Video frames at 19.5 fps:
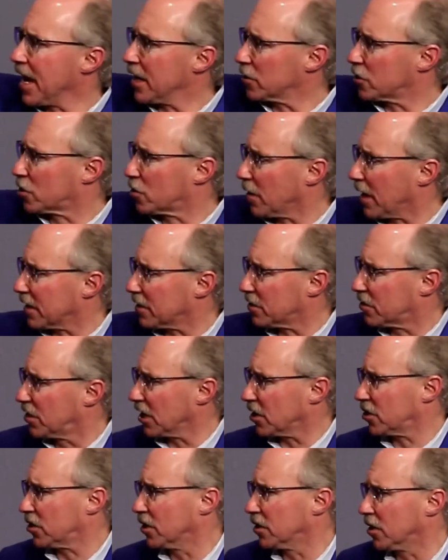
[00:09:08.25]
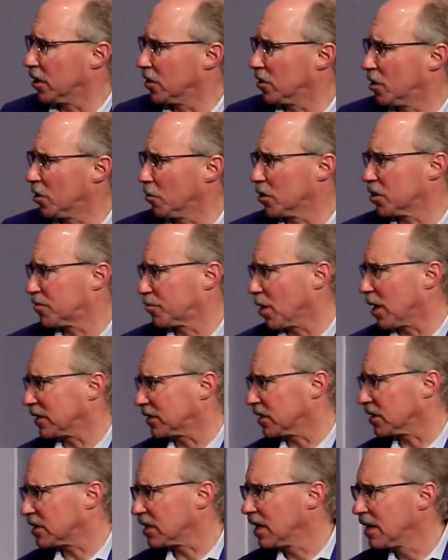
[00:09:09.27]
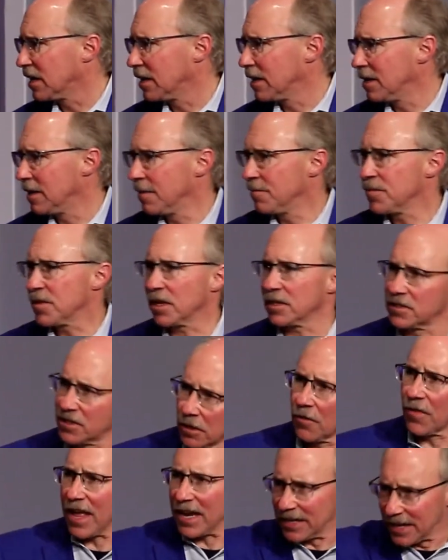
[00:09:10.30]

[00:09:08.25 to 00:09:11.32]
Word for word: and transitioned into his presence until